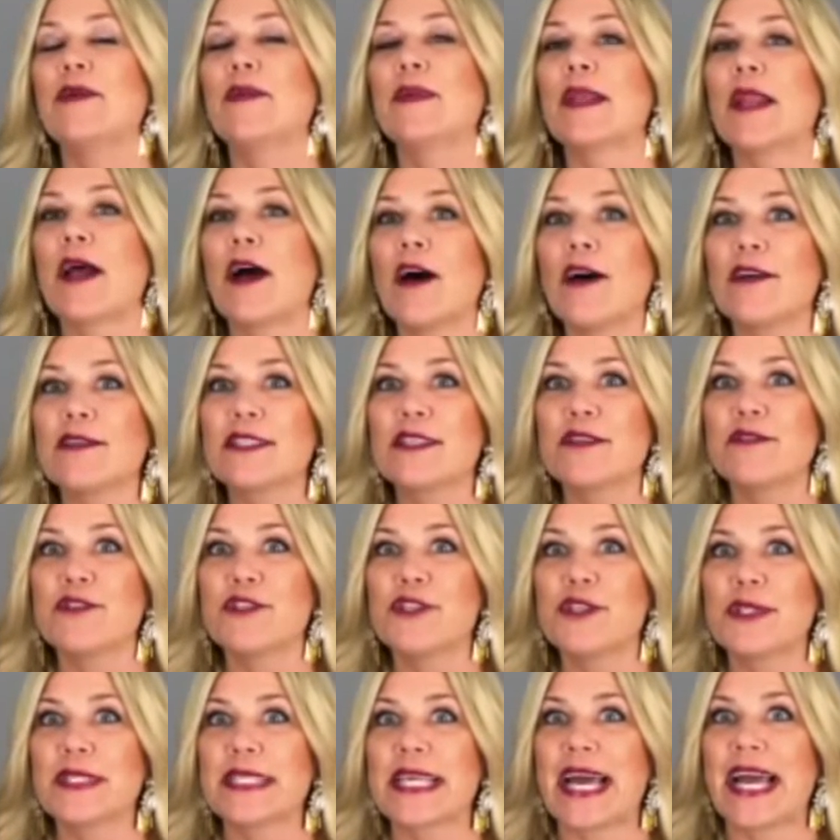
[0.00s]
can also
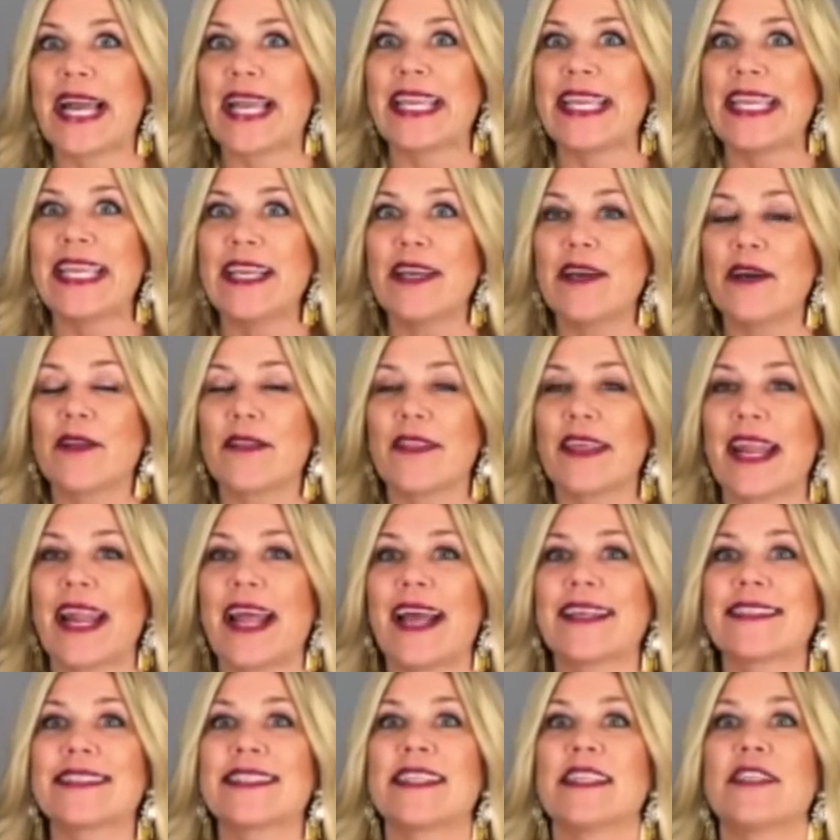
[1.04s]
choose a high heel that
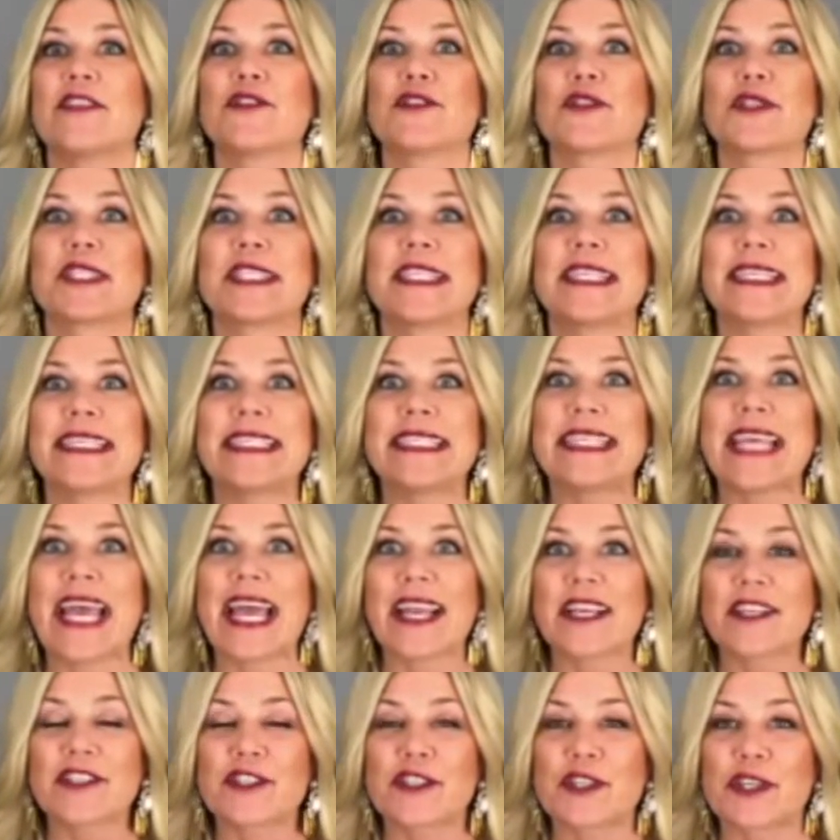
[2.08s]
has an interesting
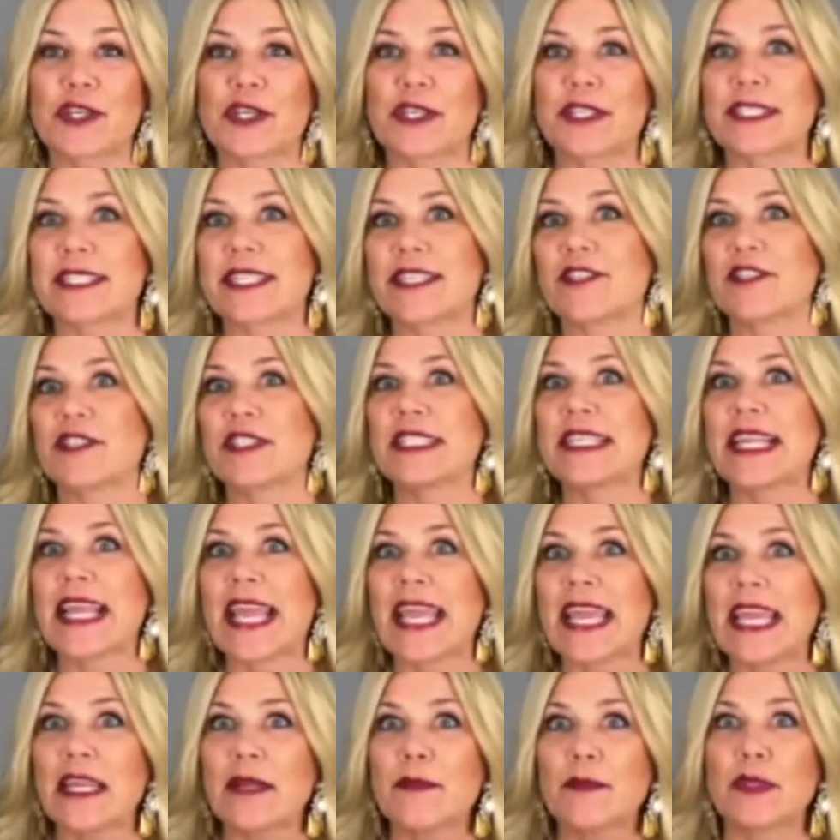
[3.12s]
texture, such as an
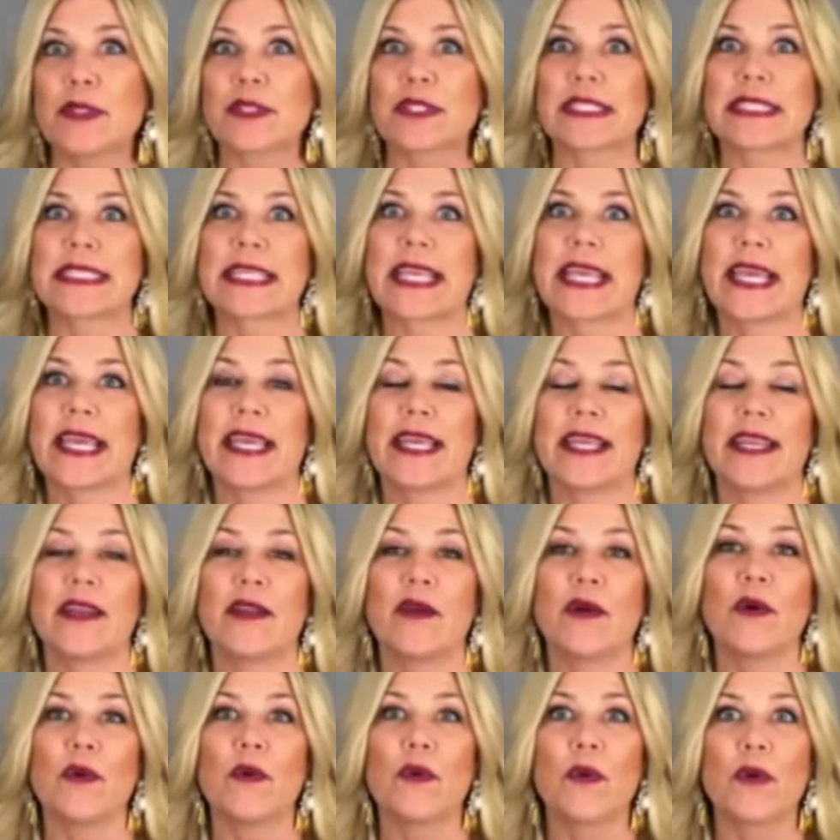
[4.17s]
animal skin
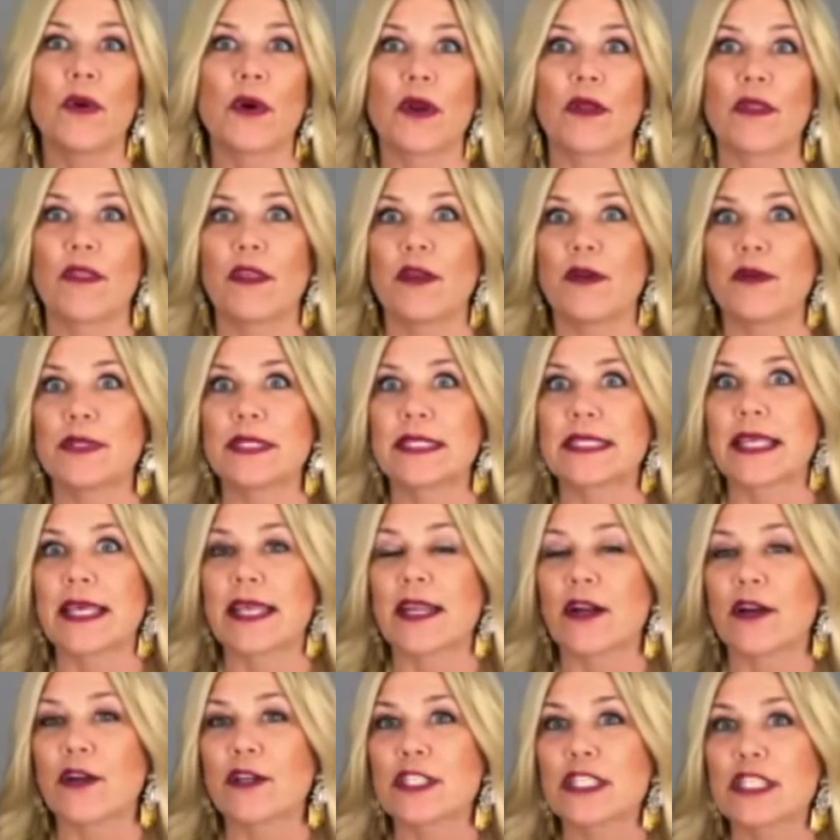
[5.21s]
or those
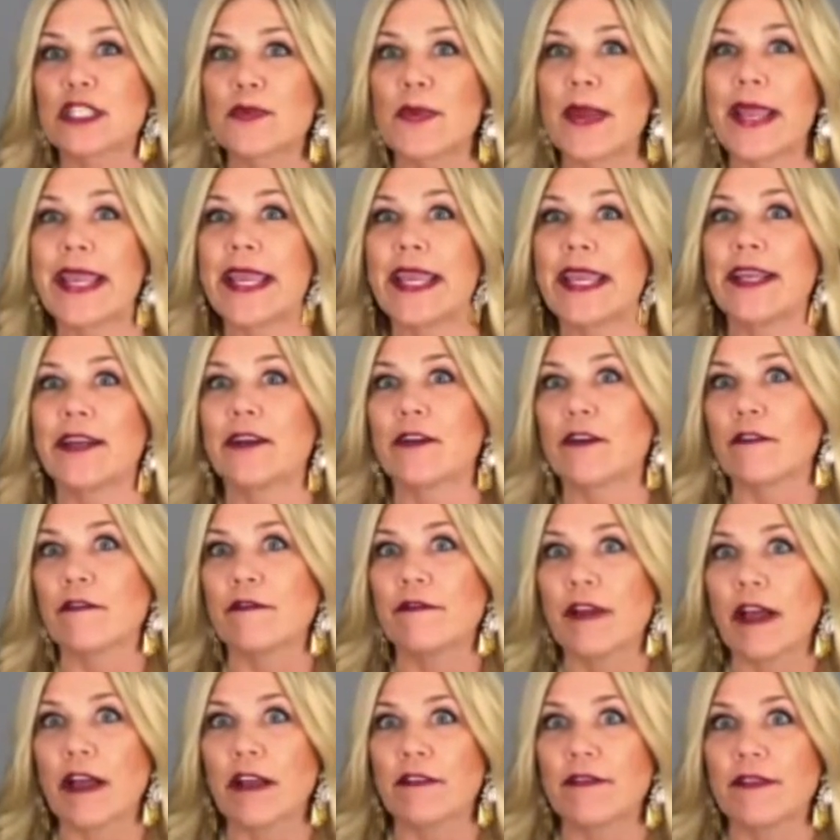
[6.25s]
that are suede or
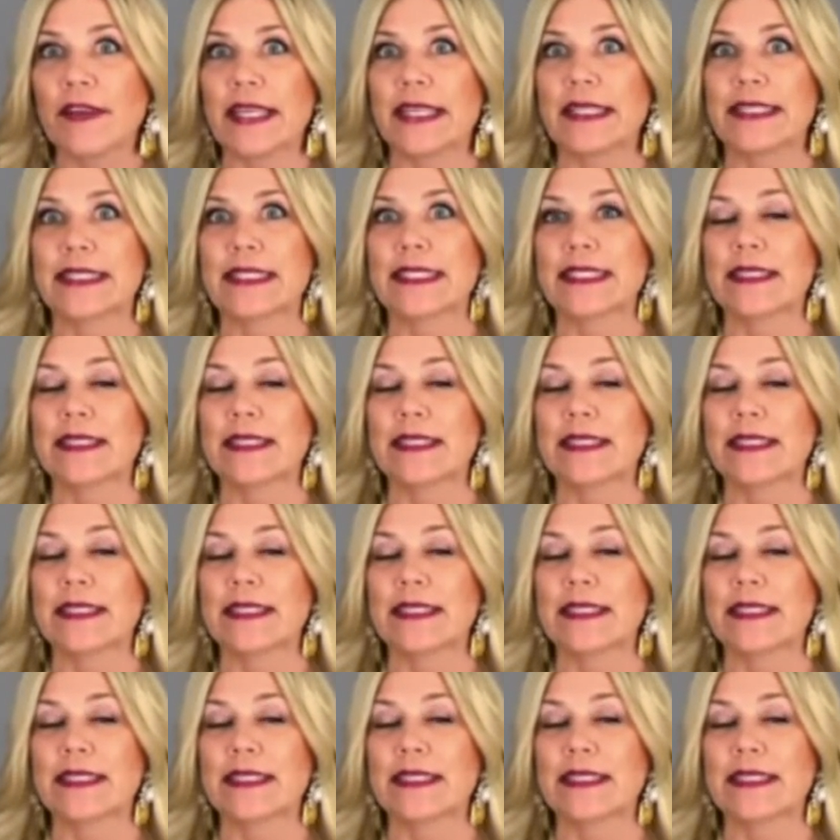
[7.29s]
velvet,